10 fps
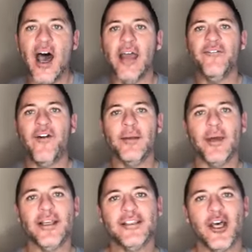I find
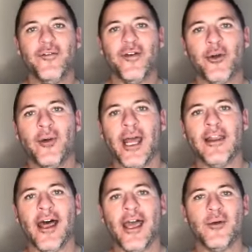myself at a red
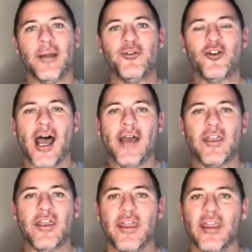light when I'm driving, think,